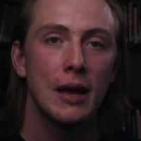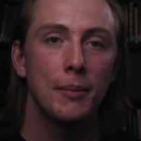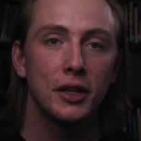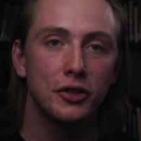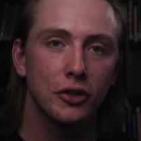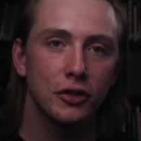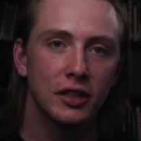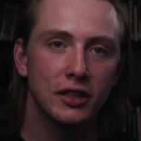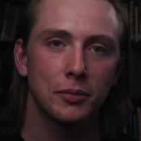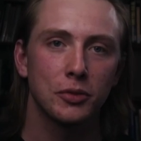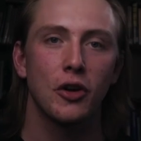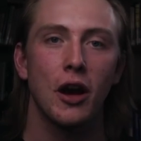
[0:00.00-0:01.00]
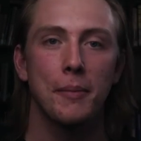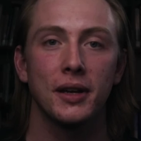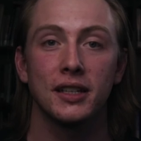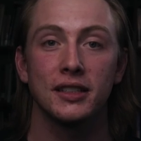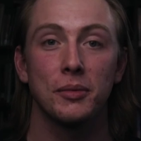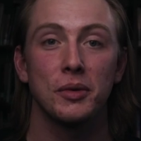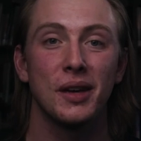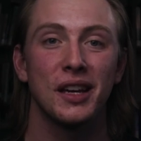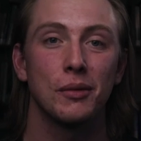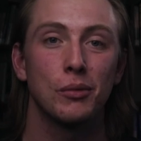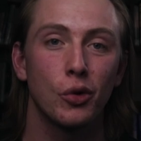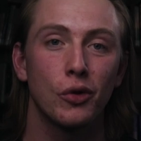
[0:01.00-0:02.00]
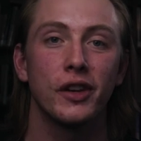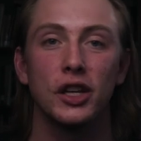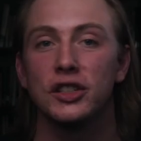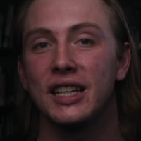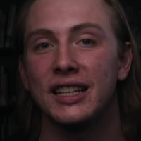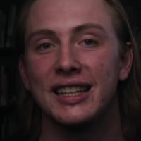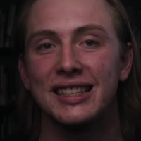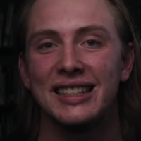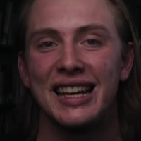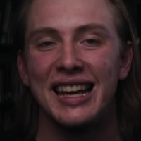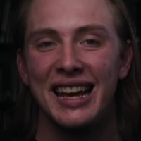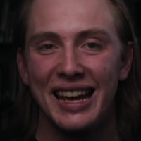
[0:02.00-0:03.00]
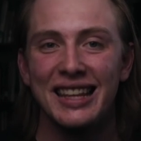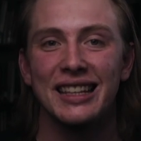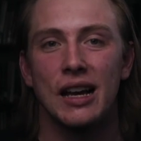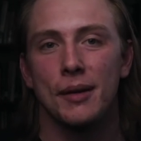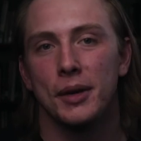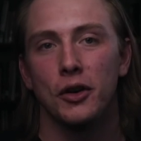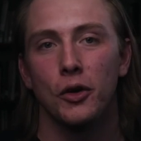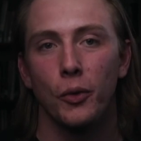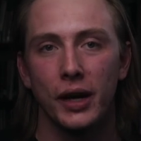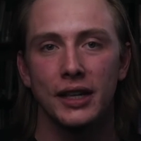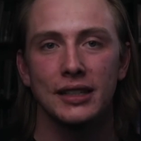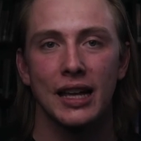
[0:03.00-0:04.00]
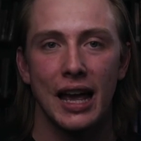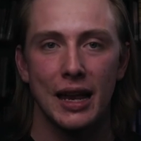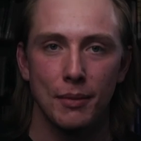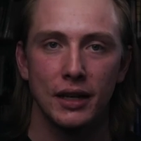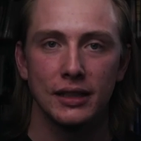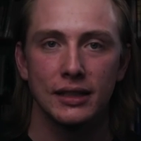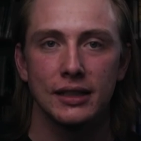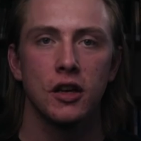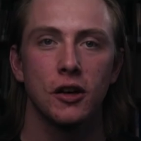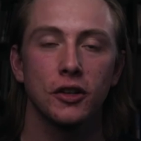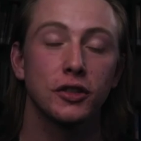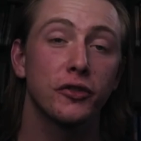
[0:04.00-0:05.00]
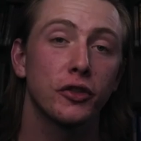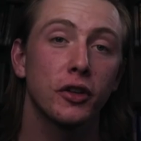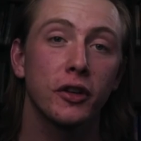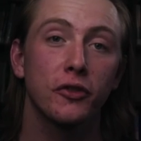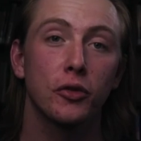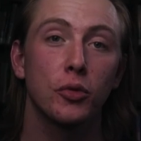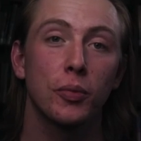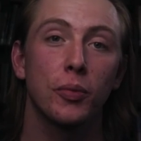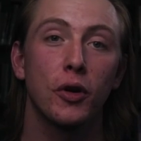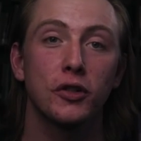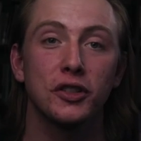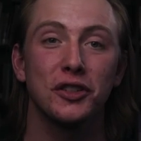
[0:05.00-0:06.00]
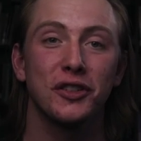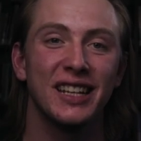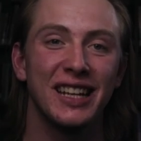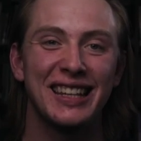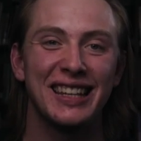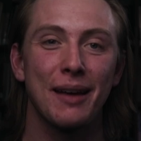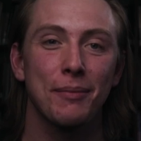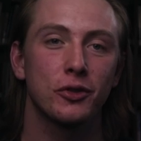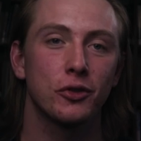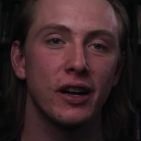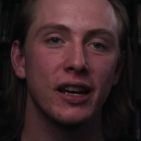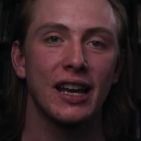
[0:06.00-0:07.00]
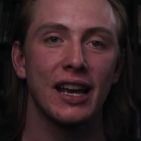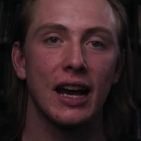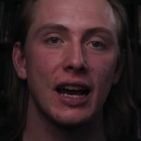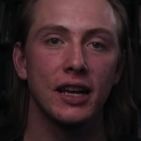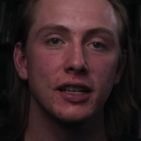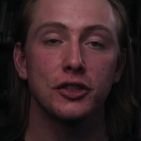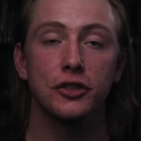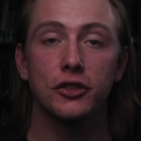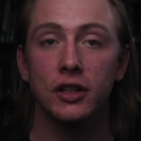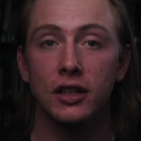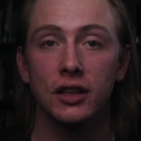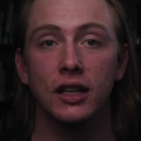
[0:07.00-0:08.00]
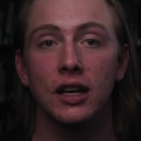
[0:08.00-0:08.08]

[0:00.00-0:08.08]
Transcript: be sure to subscribe because I'll be making more videos like this in the coming weeks and months. Also, if you're looking for more personal and in-depth training and guidance, you can click